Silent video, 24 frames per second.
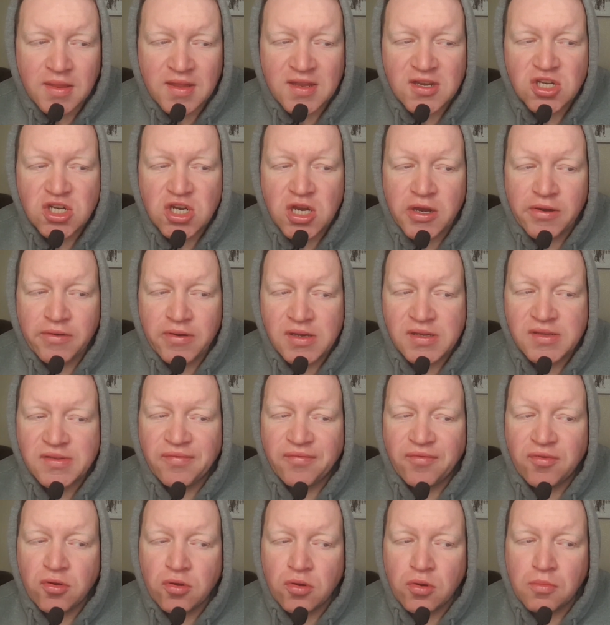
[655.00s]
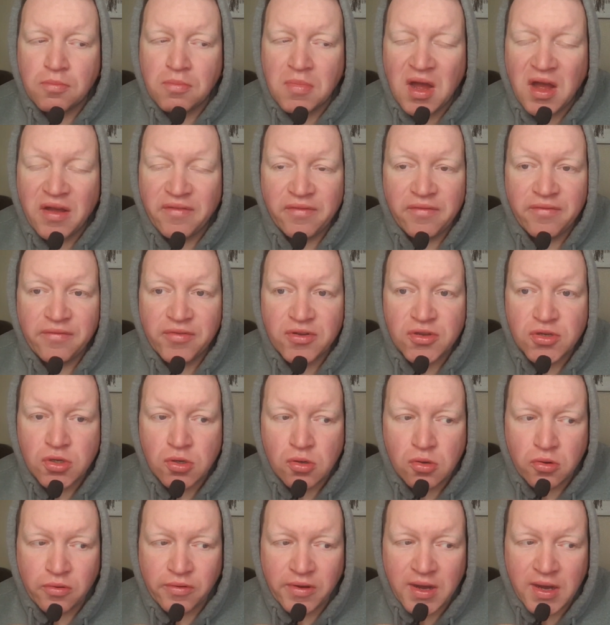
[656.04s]
This year he's fought Marvin
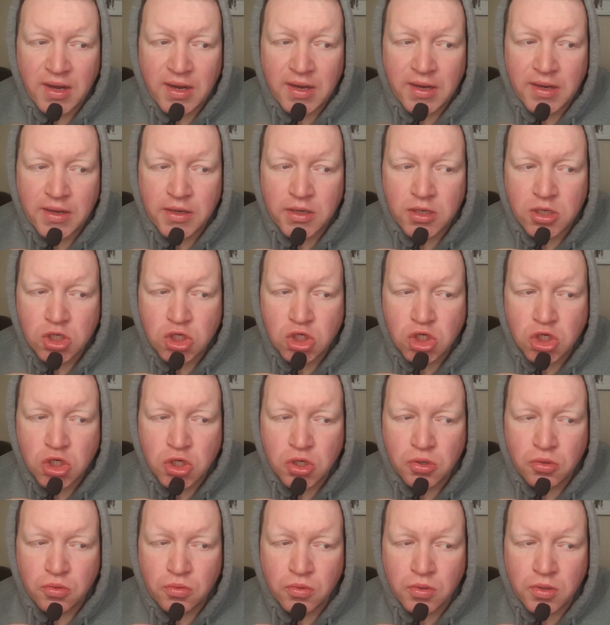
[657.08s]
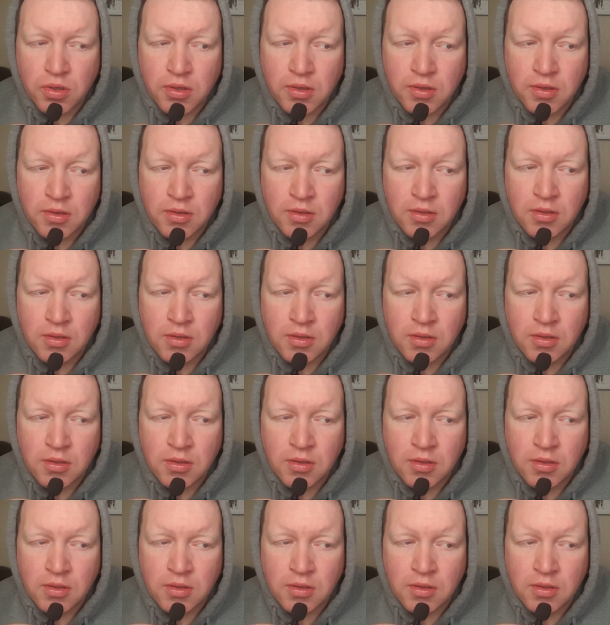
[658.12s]
Vettori in June.